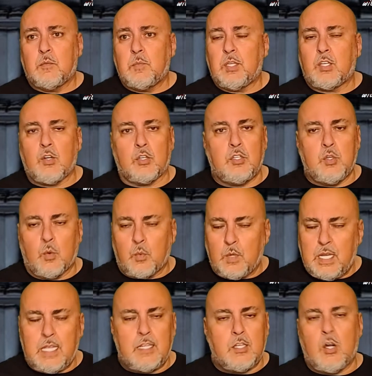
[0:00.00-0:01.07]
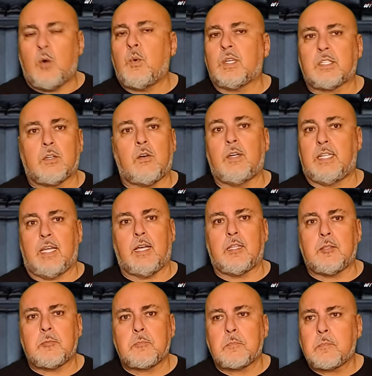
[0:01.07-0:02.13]
because you really know what's going
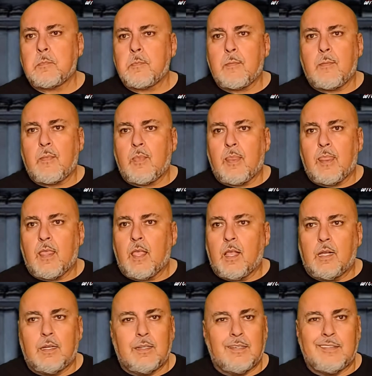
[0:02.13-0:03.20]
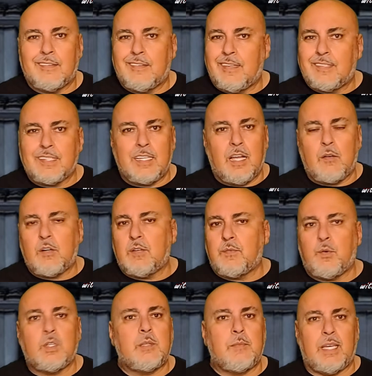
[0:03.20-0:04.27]
on. It's an hour and
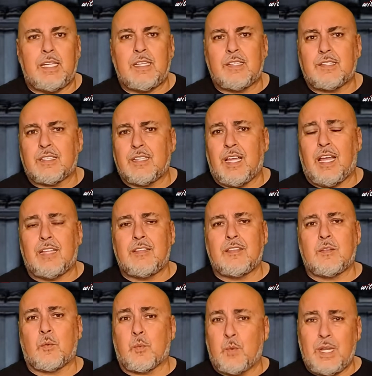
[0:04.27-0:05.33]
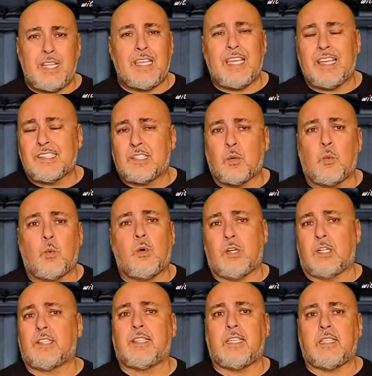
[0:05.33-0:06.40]
40 minutes, and really, is it
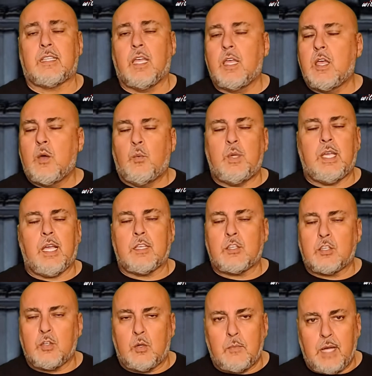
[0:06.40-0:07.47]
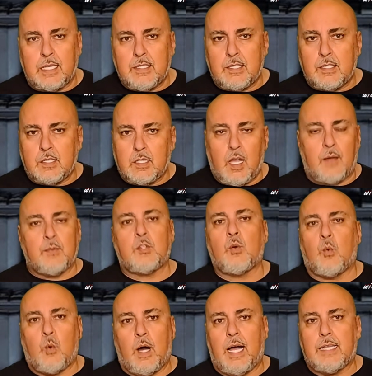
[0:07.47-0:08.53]
worth it? We have so much stuff to
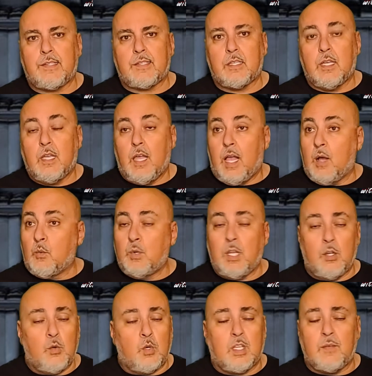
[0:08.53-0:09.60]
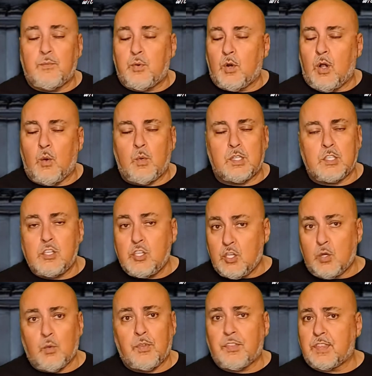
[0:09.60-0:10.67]
watch, and we're looking for always
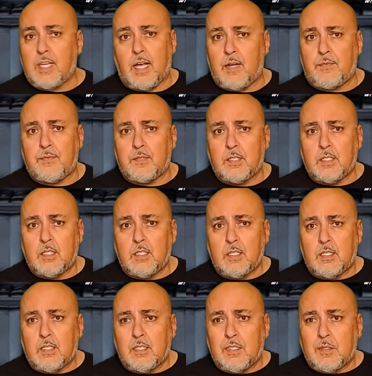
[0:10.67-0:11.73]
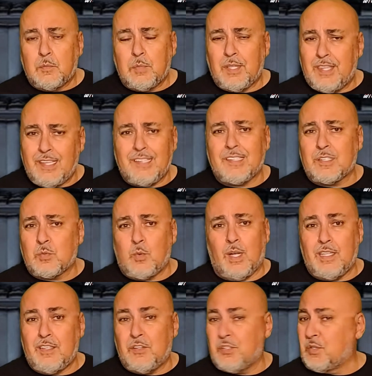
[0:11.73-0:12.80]
new stuff. But this is
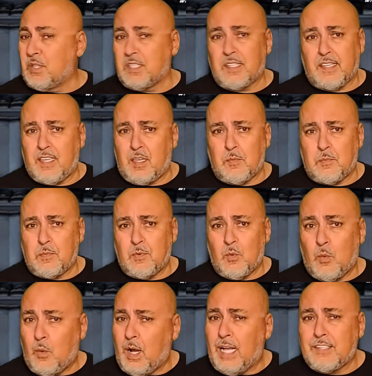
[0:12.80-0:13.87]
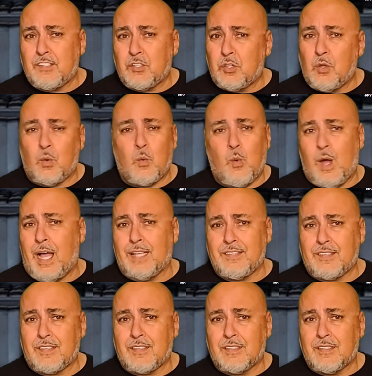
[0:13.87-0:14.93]
one you should skip. Watch, don't
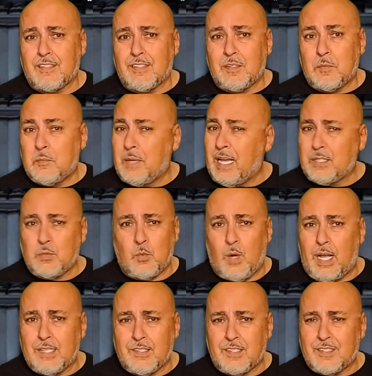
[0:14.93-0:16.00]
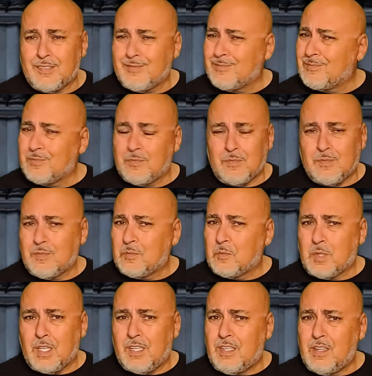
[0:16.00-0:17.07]
watch, must watch.
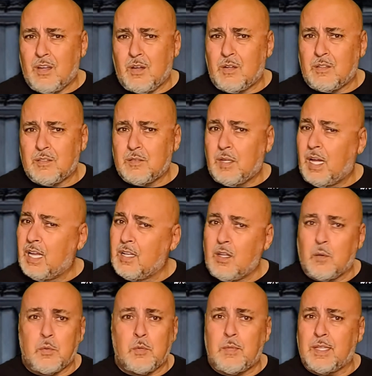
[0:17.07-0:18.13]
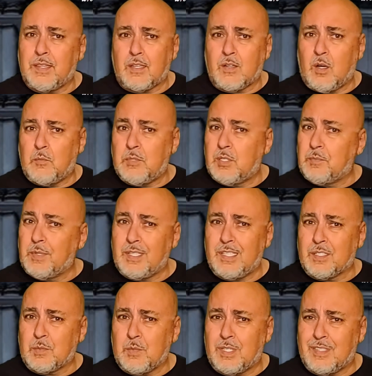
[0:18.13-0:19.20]
No, I love romantic comedy, but
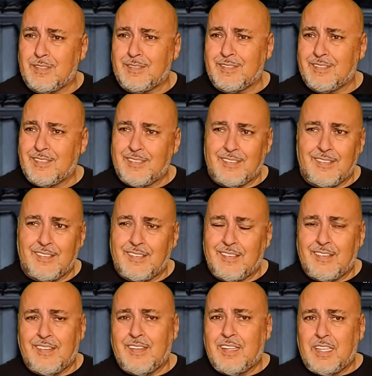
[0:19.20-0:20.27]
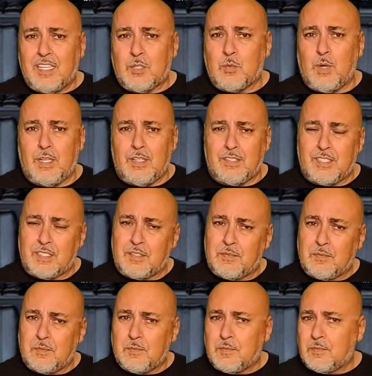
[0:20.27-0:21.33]
this one is one that
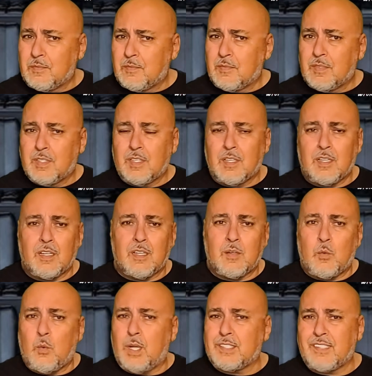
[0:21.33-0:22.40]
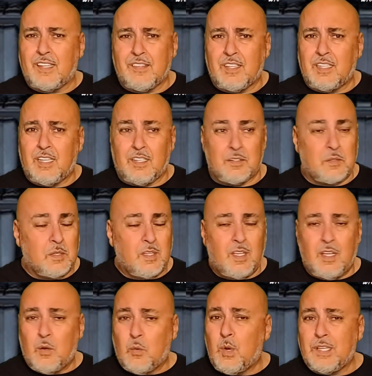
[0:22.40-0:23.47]
just watch something else.
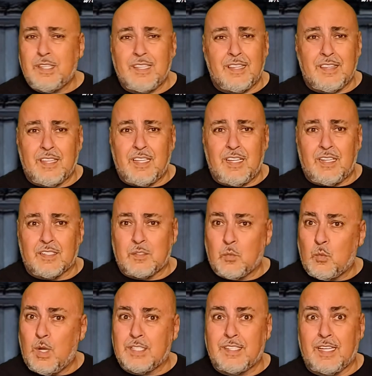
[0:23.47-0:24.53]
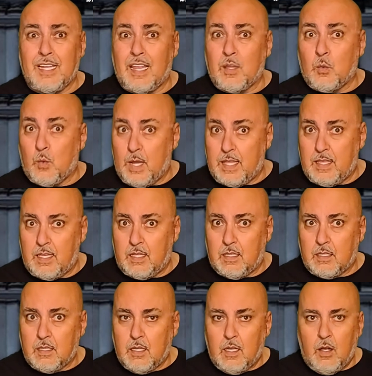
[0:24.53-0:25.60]
Watch something else. Watch another wedding,
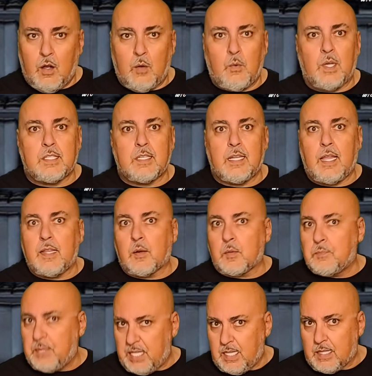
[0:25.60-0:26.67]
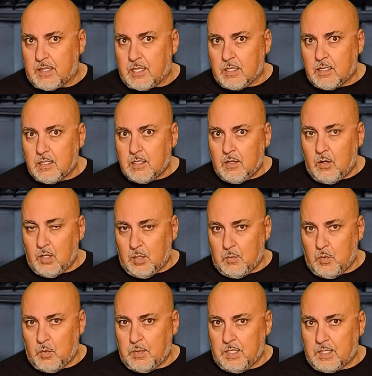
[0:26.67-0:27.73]
or watch another repeat of the
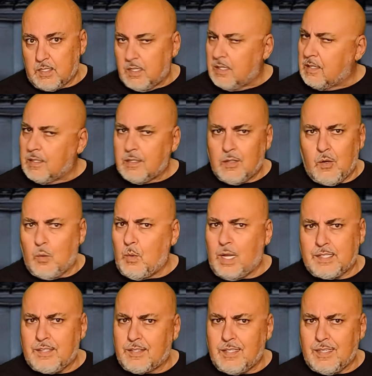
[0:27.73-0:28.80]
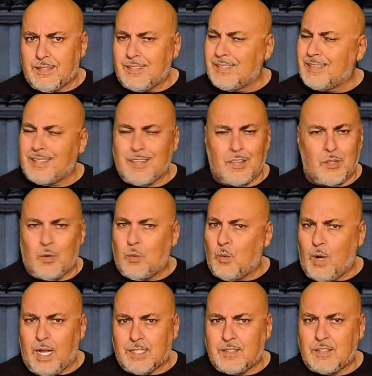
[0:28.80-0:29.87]
movies. Don't watch this. Just don't
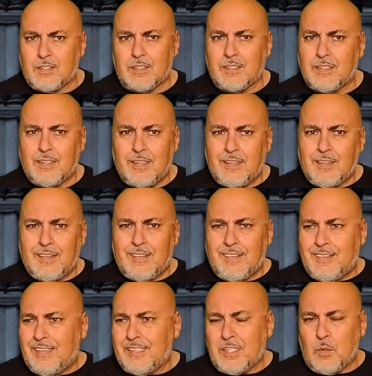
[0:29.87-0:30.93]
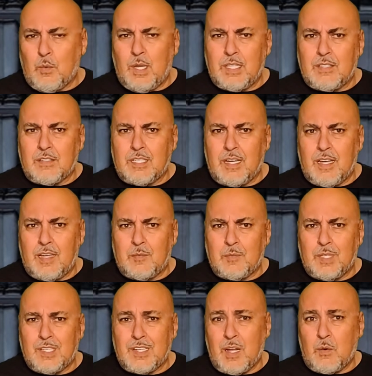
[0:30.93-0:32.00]
watch. It's a waste of time.
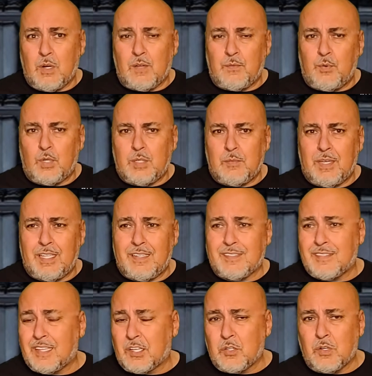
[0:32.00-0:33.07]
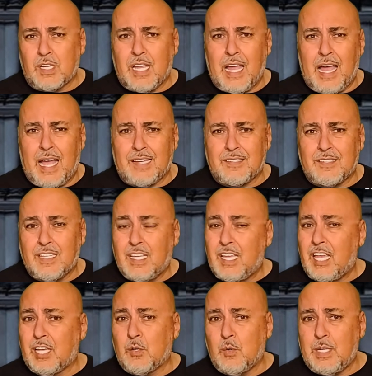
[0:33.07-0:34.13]
An hour and 40 minutes, a good cast,
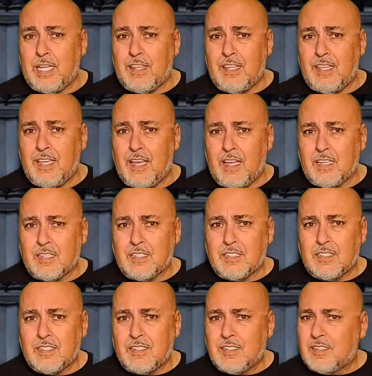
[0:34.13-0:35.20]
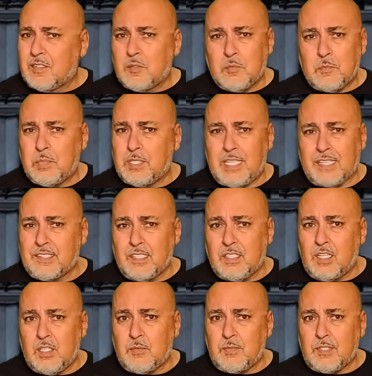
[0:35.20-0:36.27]
a good idea, but it doesn't
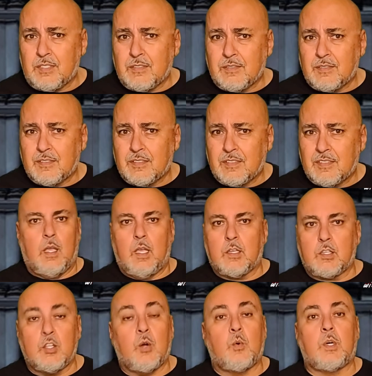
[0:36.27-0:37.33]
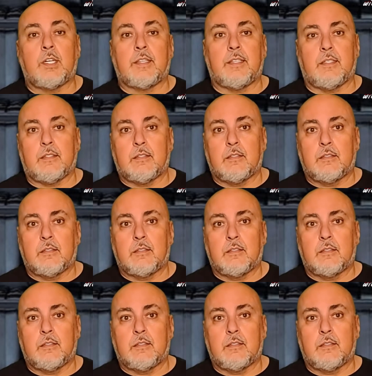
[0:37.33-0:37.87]
deliver. It's not worth it.